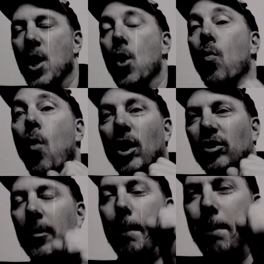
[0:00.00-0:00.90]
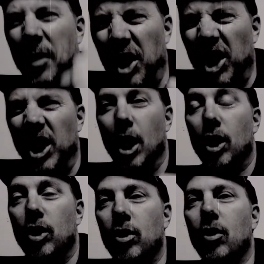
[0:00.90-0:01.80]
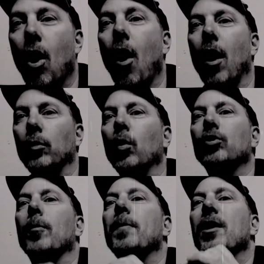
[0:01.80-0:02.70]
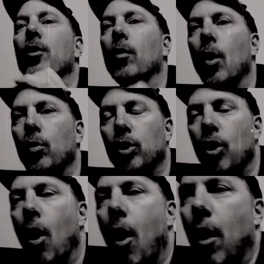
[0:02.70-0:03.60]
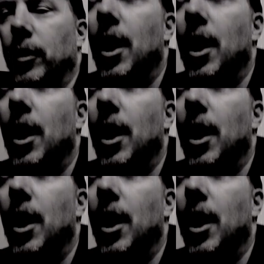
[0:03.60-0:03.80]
want to be God, want to be their own God.